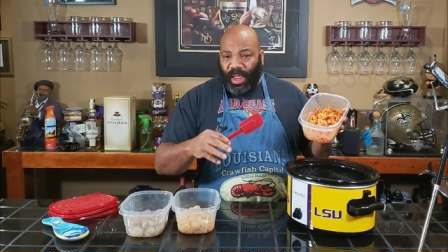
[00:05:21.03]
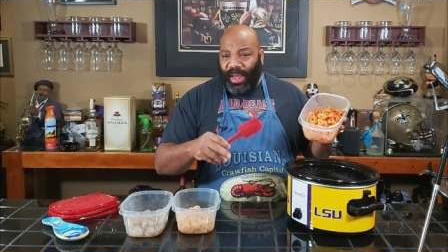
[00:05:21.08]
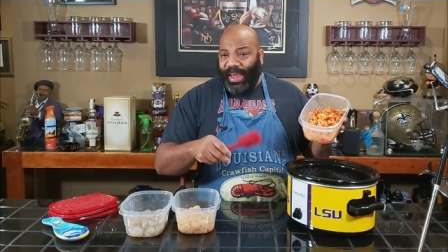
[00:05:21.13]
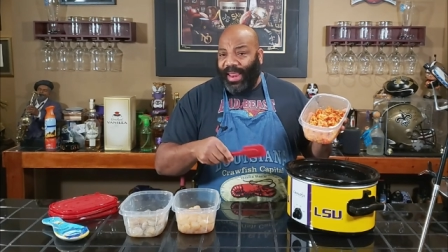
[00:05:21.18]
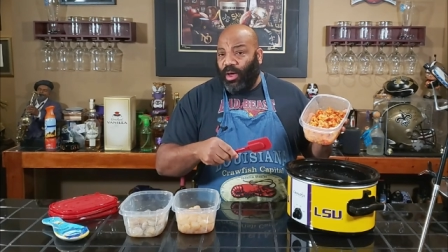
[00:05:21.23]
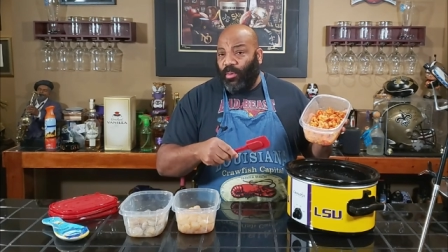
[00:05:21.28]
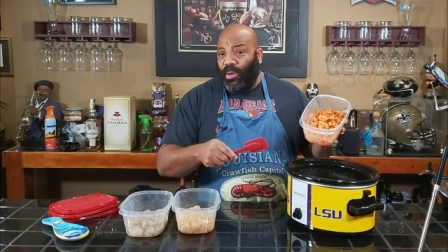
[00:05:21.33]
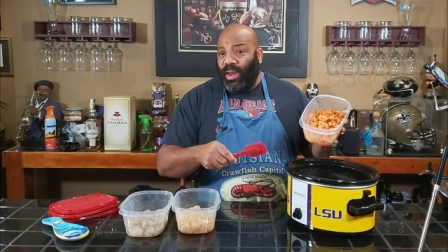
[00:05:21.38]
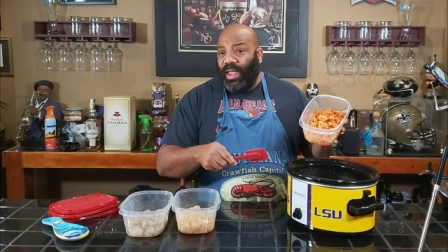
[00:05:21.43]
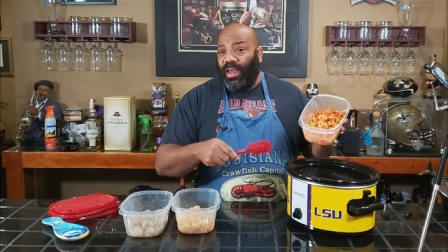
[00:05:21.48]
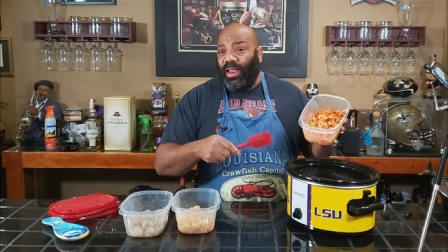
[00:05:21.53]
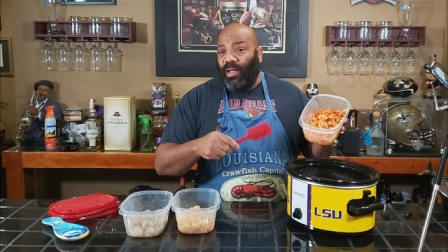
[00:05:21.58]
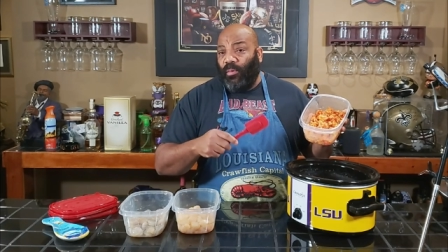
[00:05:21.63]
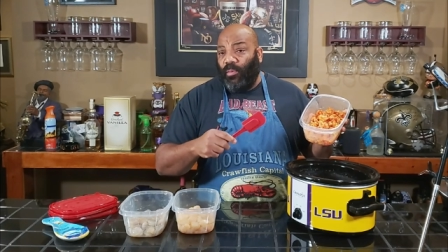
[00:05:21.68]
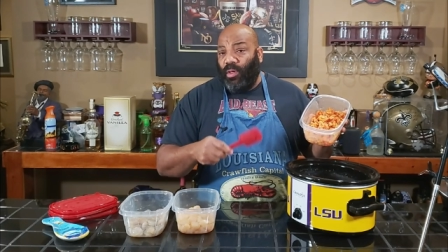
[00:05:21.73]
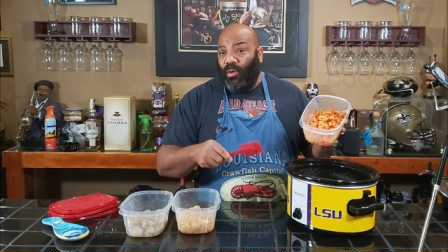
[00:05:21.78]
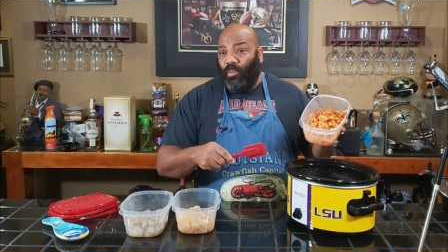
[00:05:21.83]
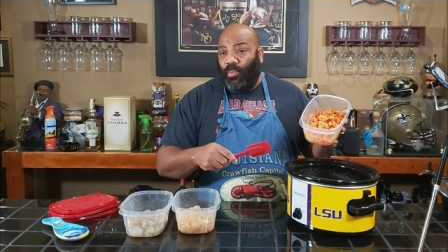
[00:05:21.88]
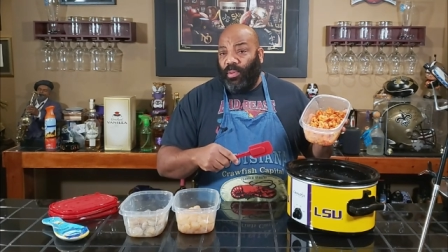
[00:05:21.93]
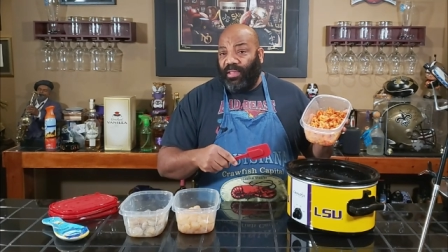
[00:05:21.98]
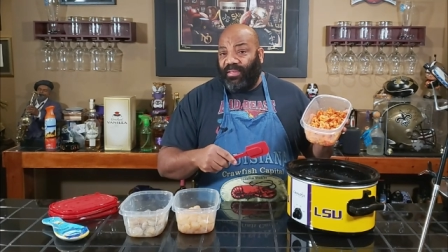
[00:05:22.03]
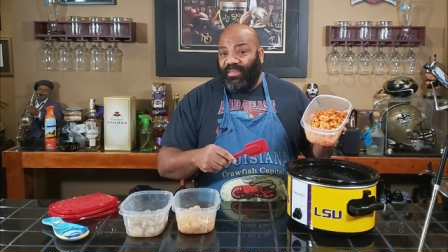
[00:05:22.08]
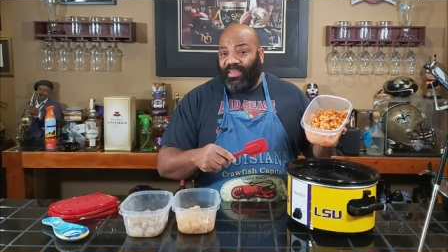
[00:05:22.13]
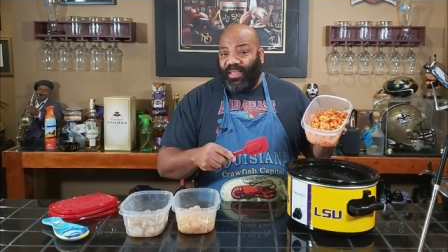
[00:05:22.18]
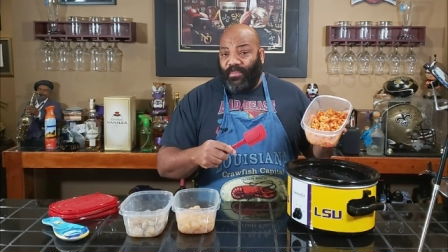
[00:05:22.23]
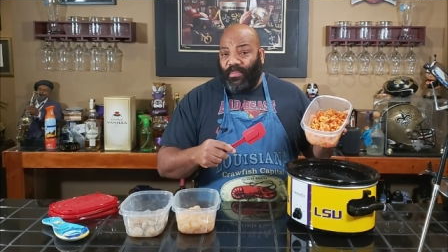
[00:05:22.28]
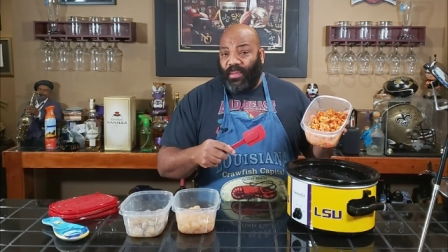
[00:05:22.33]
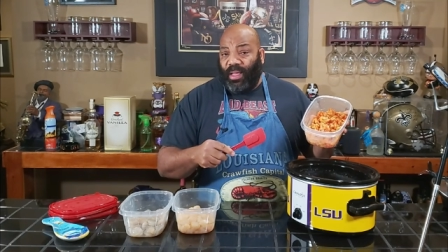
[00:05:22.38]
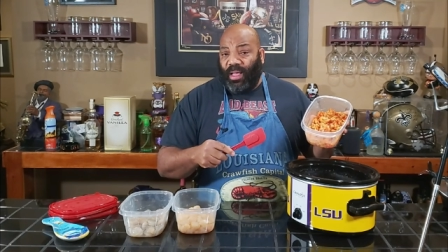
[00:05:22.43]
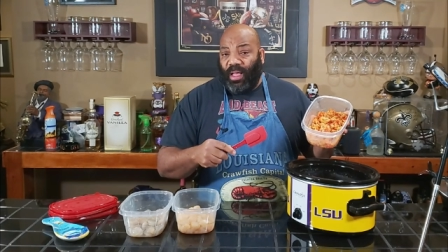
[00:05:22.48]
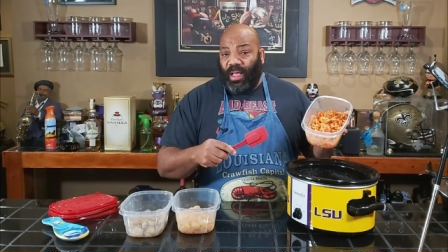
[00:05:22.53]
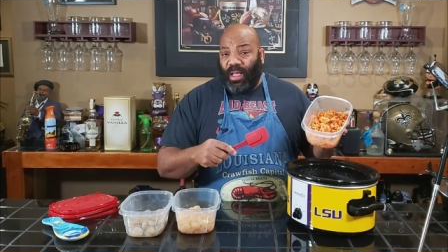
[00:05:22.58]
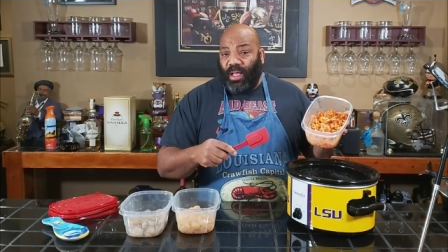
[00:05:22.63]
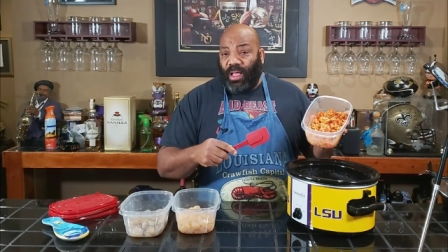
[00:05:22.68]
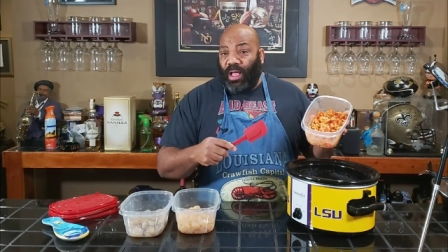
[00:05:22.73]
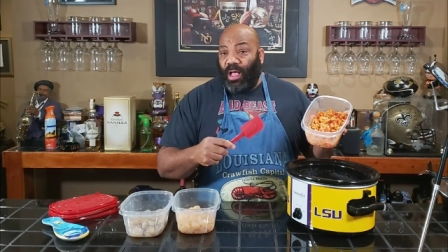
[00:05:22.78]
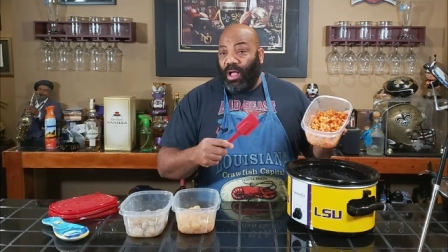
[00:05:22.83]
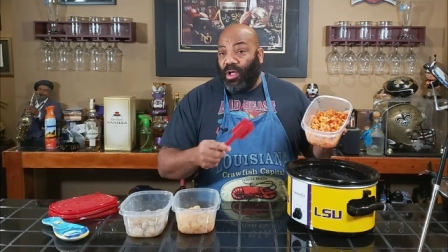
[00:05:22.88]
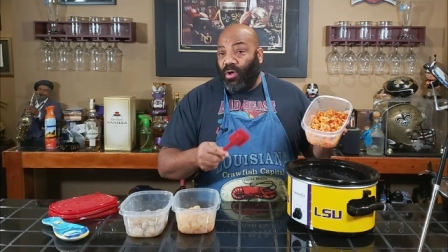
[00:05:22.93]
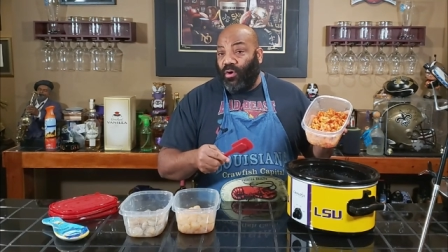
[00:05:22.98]
liquidy, then we'll put some uh,
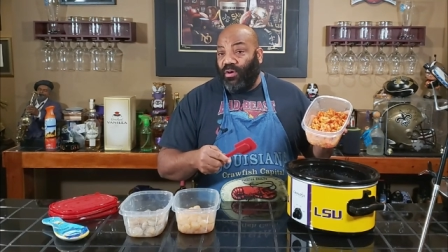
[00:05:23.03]
a uh,